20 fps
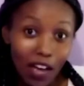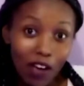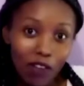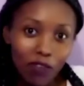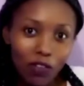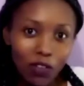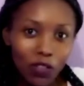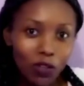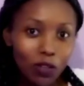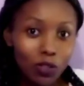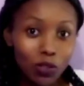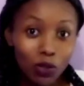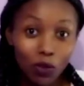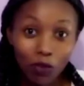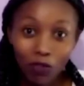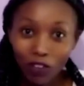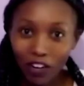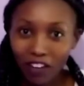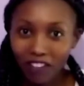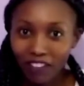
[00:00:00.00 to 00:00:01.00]
For those
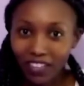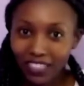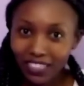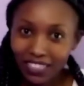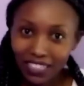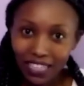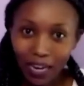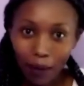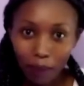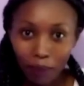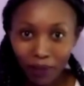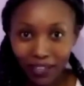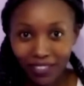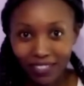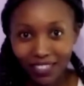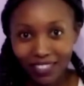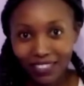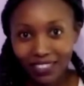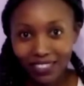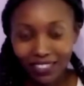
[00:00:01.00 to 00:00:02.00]
who've never seen a
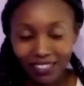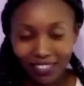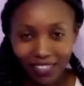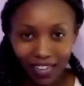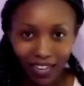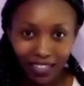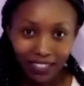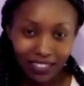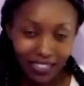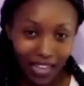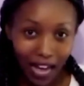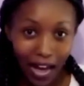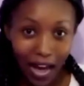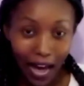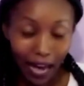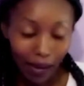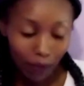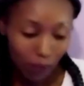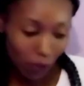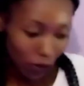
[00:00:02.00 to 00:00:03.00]
pregnancy test,
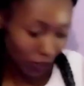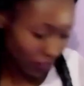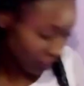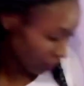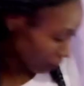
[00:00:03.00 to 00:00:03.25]
I bought